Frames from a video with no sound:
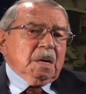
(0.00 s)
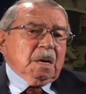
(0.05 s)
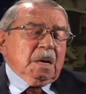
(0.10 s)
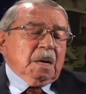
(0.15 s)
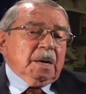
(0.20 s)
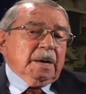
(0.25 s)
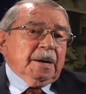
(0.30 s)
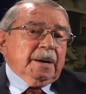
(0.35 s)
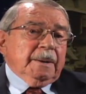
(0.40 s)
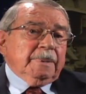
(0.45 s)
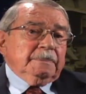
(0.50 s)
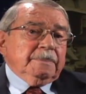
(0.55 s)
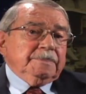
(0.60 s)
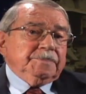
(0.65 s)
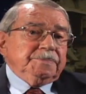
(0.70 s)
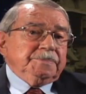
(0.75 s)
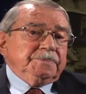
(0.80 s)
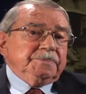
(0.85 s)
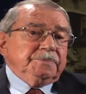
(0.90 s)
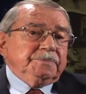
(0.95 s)
Um,
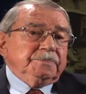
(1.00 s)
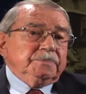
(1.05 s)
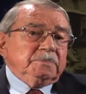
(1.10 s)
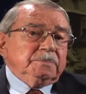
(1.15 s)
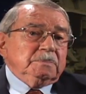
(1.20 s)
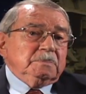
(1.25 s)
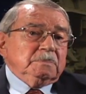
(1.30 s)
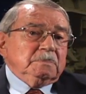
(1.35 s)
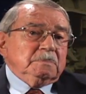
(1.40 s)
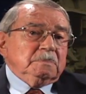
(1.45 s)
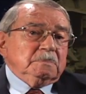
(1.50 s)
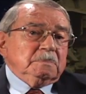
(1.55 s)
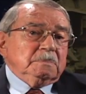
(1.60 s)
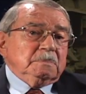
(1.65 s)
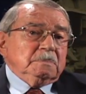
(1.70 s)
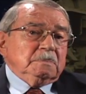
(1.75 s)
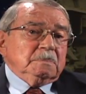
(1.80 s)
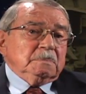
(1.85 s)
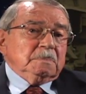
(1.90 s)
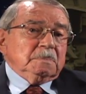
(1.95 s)

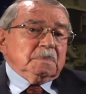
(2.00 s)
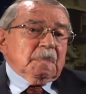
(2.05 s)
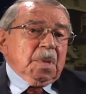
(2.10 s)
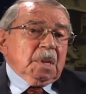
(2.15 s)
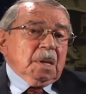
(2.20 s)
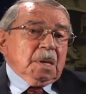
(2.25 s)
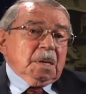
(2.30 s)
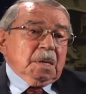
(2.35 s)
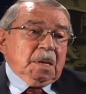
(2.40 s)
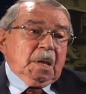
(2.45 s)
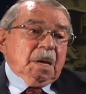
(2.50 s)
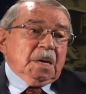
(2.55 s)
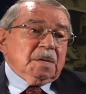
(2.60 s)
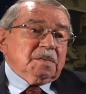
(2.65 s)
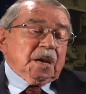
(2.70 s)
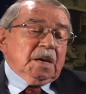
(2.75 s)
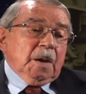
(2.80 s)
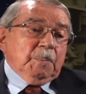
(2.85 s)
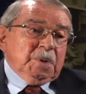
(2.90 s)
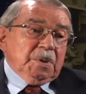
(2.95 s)
because um, you had
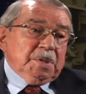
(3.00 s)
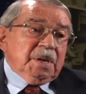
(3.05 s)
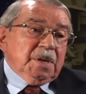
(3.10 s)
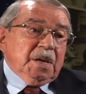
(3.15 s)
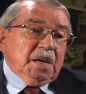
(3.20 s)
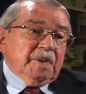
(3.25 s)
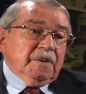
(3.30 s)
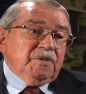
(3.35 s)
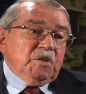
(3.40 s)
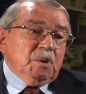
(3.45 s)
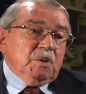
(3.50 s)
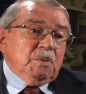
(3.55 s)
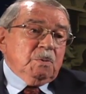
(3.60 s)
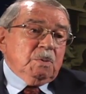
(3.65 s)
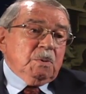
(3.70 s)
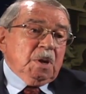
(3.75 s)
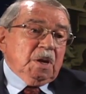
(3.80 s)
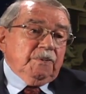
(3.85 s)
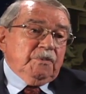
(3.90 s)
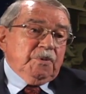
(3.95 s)
yes, I would say if you,
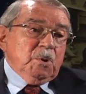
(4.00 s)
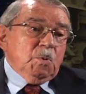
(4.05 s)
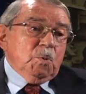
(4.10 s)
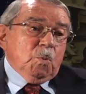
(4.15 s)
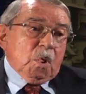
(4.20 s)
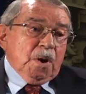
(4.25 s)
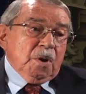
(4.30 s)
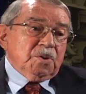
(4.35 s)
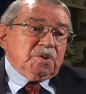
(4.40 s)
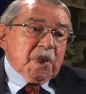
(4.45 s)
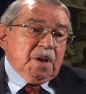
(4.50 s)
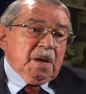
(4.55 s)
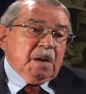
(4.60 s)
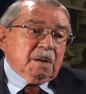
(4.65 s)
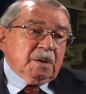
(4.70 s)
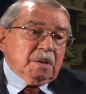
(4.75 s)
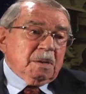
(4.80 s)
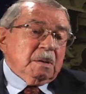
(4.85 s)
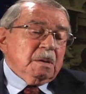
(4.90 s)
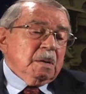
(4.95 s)
you if you washed
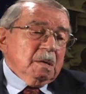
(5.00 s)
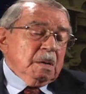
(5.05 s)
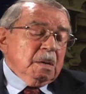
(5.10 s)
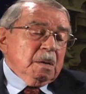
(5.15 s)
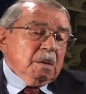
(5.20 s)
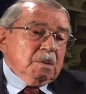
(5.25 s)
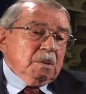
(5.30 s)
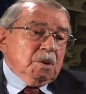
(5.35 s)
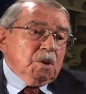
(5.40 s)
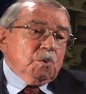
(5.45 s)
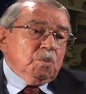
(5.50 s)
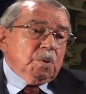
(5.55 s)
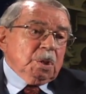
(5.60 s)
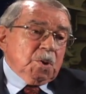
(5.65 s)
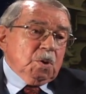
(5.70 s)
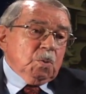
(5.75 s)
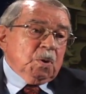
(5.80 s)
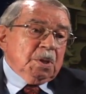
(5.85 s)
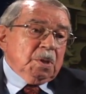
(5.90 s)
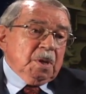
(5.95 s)
out, you would
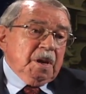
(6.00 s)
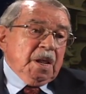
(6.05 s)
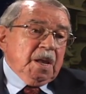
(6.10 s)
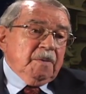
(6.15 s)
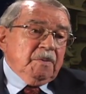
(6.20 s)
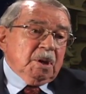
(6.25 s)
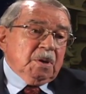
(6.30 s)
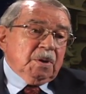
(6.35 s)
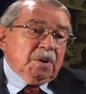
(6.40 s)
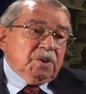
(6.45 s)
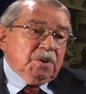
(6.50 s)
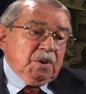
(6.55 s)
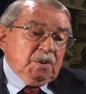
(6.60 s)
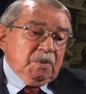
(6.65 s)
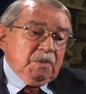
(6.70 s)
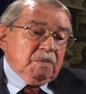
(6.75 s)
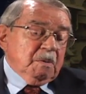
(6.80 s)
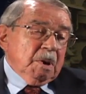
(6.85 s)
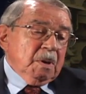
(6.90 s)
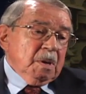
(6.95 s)
go in the Navy because
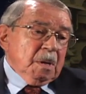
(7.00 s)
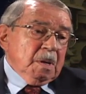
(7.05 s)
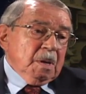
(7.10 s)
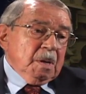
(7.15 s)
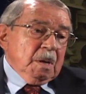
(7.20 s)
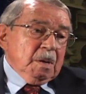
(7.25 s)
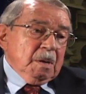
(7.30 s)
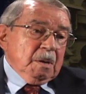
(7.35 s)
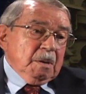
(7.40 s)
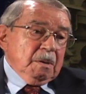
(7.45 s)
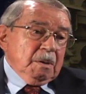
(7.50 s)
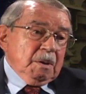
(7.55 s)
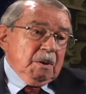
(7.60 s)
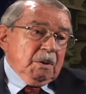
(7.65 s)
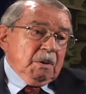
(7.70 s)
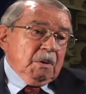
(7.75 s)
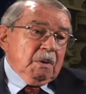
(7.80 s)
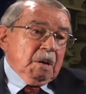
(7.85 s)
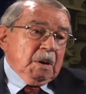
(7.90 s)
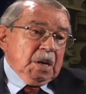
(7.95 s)
you're
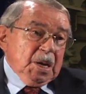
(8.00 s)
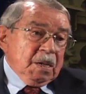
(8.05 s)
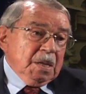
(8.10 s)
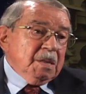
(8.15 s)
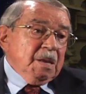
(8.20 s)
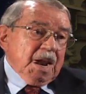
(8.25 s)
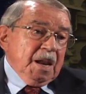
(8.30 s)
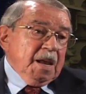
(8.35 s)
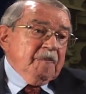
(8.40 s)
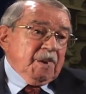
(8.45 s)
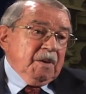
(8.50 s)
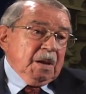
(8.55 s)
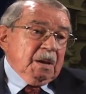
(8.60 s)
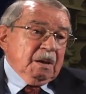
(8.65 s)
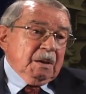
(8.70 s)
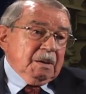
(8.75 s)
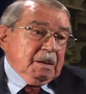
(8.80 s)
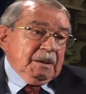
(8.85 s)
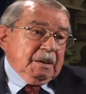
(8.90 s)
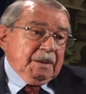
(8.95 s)
you're in the Navy.
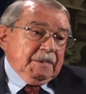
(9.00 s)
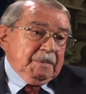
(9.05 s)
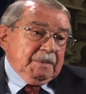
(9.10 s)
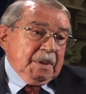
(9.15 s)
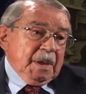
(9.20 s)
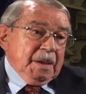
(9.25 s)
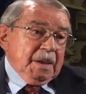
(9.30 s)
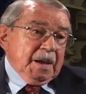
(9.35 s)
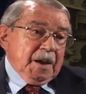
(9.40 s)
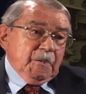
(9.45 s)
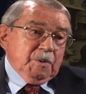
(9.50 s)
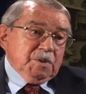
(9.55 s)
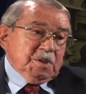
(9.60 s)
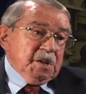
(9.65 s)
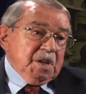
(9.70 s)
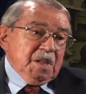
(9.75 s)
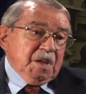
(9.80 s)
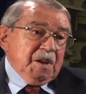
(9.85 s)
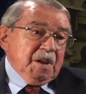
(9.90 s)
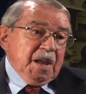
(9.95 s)
Exactly. I, I, I was
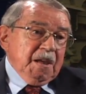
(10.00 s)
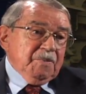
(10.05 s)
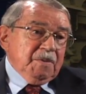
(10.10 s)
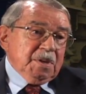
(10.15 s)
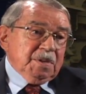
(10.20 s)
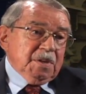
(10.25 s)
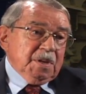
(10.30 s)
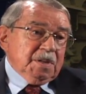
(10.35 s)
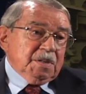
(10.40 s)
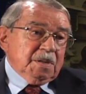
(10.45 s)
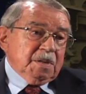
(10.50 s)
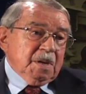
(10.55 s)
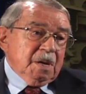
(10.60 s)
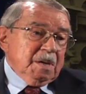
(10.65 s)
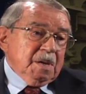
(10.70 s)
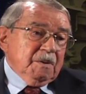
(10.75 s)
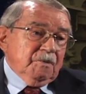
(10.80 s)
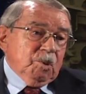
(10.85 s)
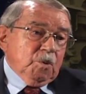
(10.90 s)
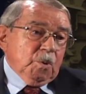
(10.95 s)
in the Navy since
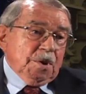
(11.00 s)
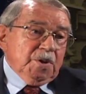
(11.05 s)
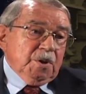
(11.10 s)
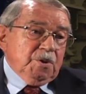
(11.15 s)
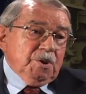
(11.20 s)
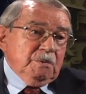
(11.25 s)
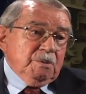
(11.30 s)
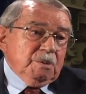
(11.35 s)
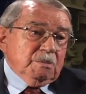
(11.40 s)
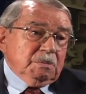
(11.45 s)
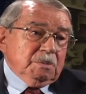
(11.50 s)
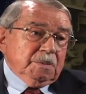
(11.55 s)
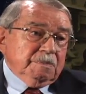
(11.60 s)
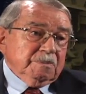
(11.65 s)
42.